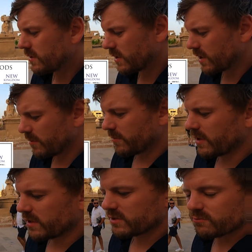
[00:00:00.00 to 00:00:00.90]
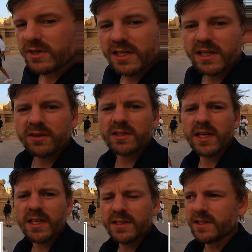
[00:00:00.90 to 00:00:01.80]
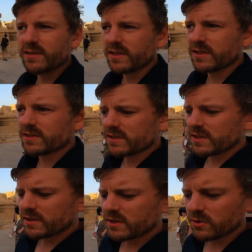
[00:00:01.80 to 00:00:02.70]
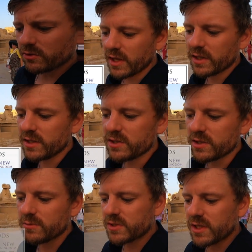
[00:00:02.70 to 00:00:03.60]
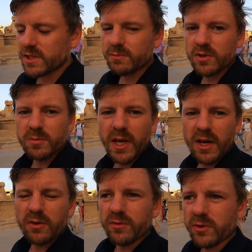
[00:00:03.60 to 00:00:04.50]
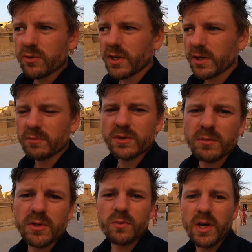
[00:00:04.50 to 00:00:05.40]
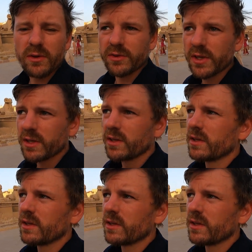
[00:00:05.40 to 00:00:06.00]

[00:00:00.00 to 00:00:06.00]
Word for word: Um, and it's really in this 18th dynasty that Egypt was at its most powerful and its most wealthy.